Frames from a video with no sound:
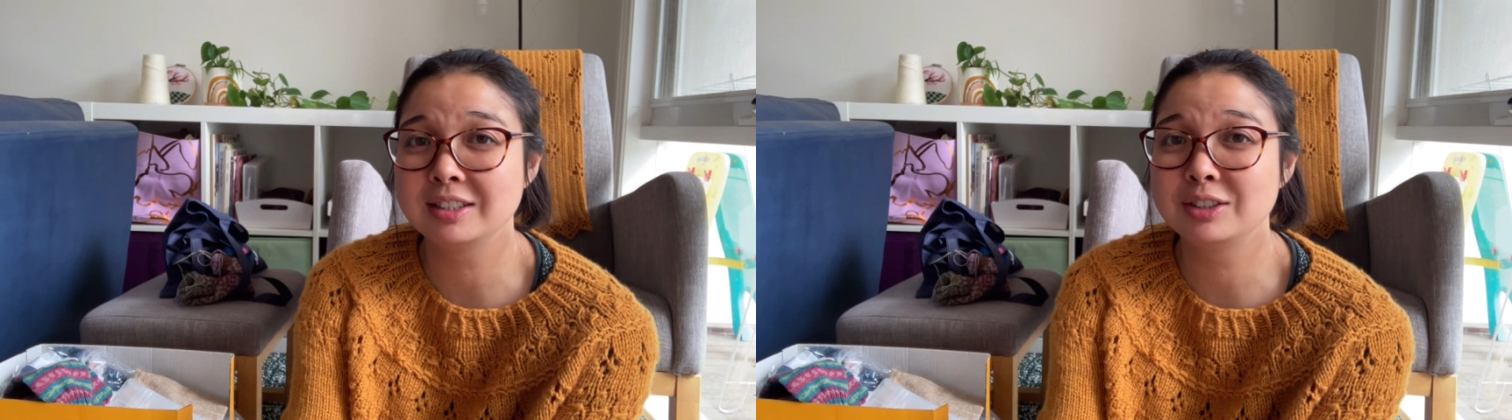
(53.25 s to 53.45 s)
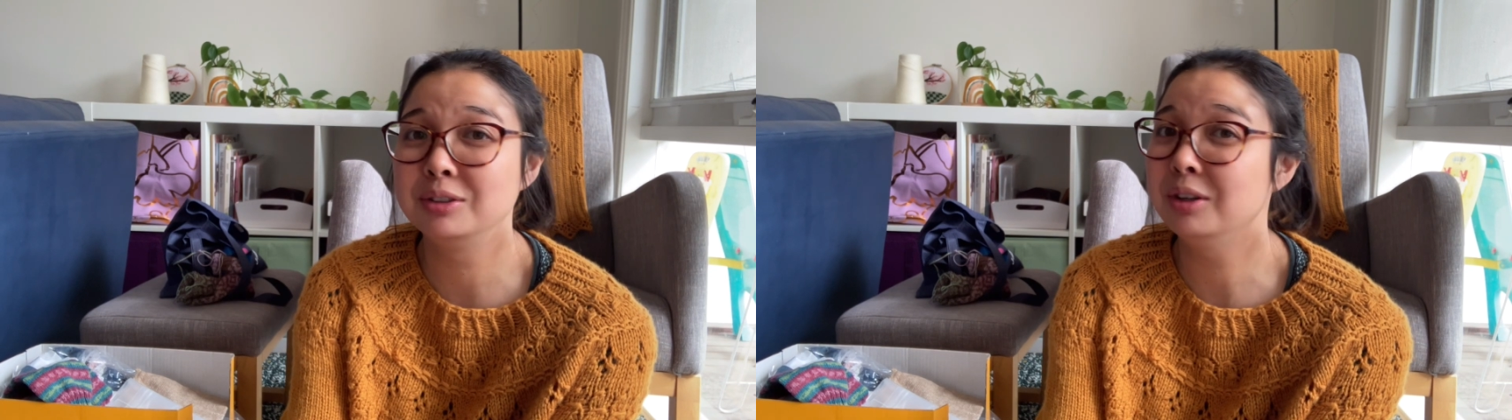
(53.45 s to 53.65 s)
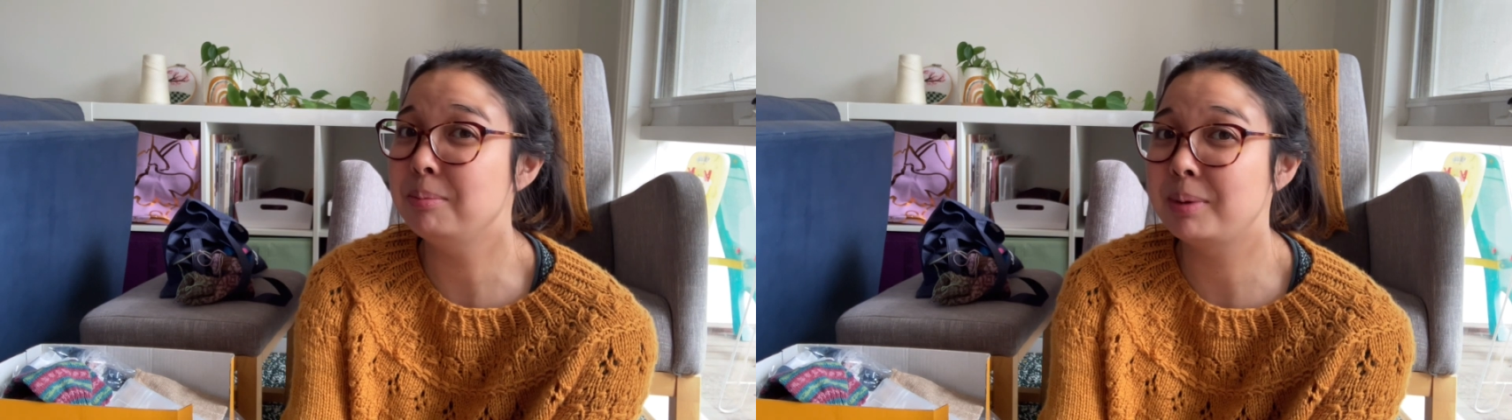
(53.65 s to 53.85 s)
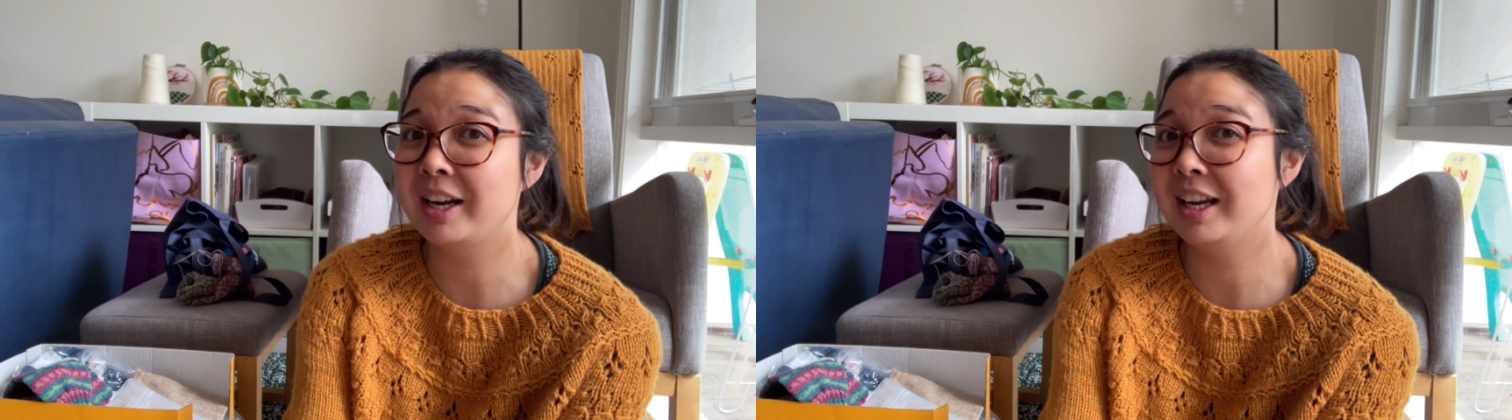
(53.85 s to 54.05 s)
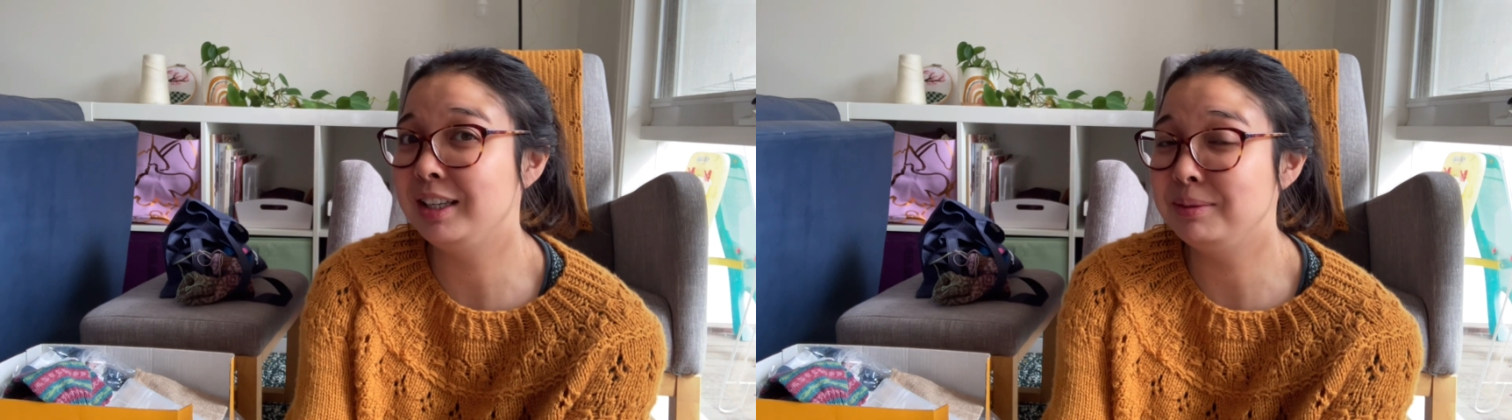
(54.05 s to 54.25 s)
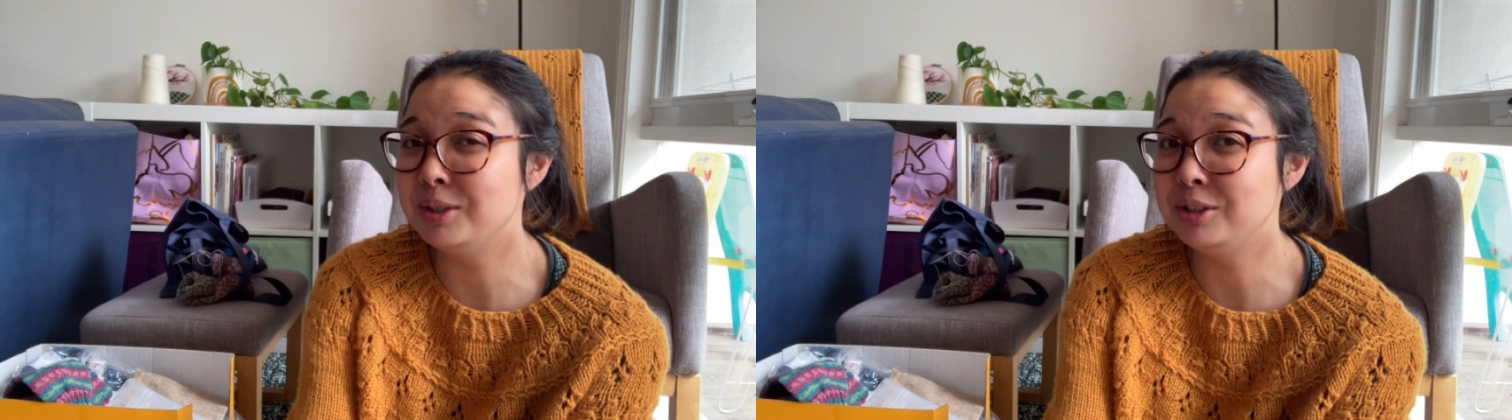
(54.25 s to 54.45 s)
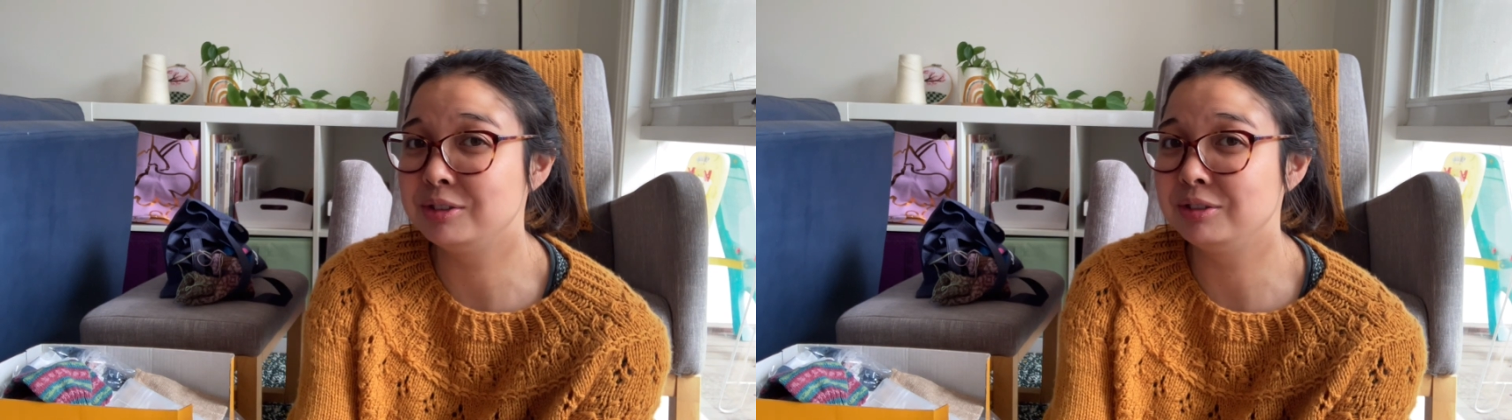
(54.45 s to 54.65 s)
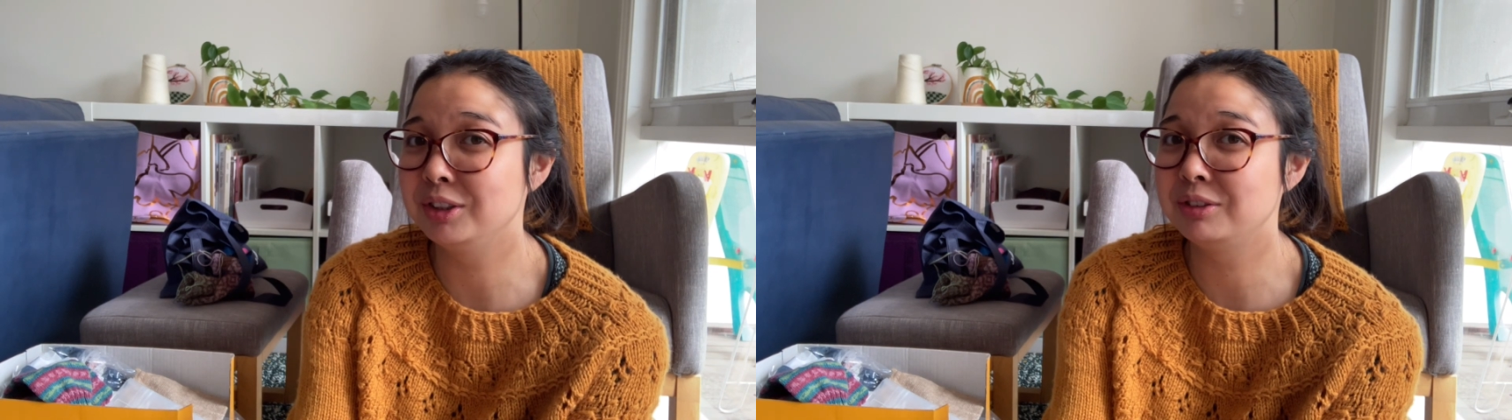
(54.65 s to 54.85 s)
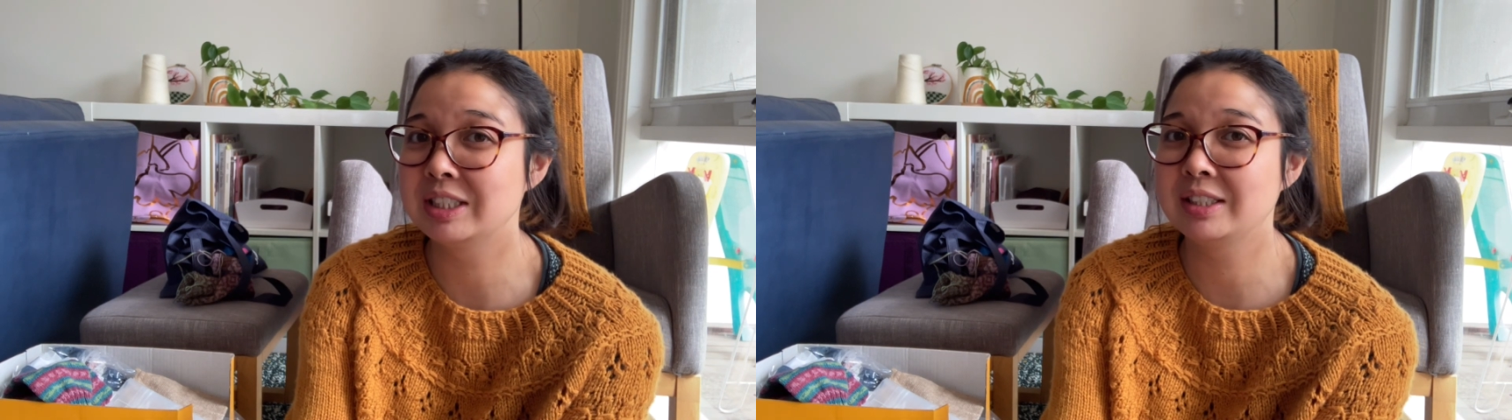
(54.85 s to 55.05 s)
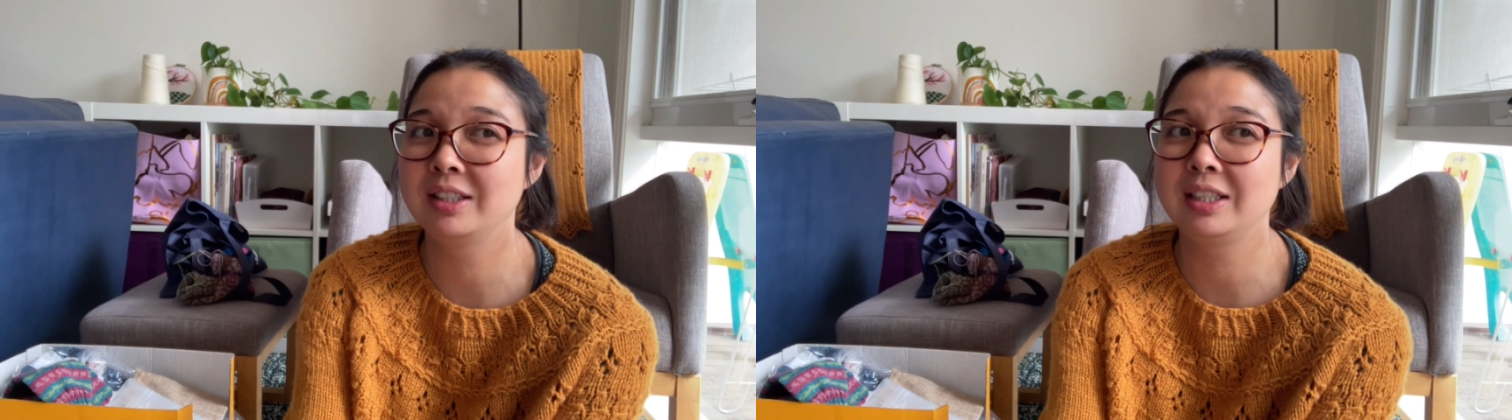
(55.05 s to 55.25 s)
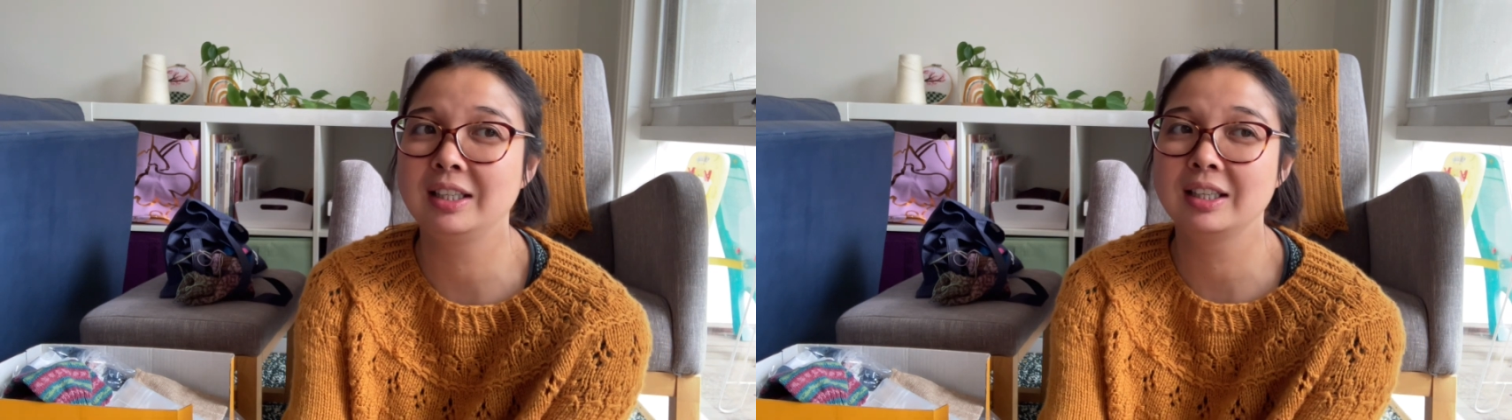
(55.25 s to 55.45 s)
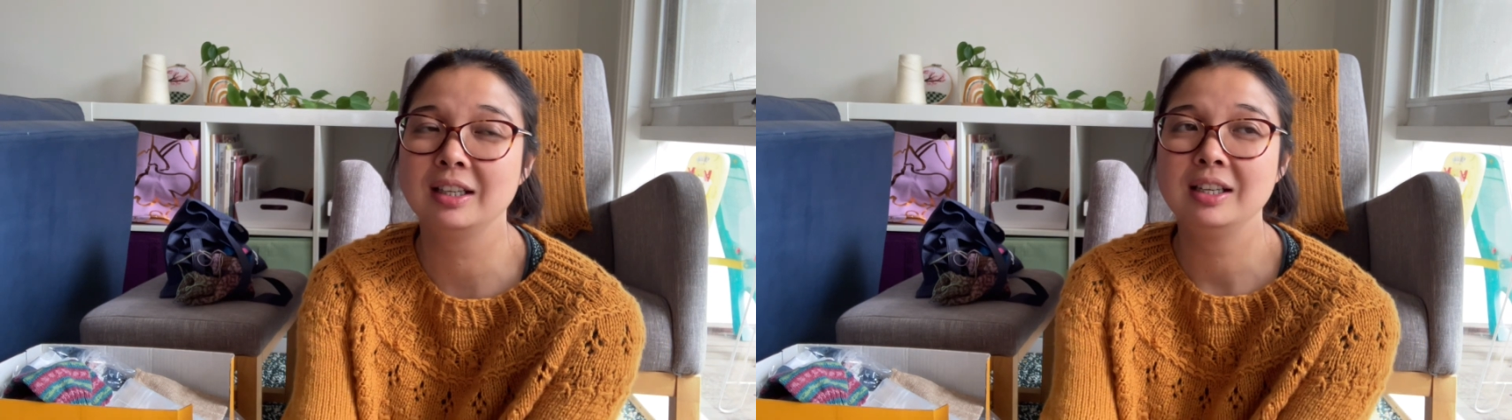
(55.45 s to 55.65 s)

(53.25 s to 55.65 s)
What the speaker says: to not buy any more for the rest of the year.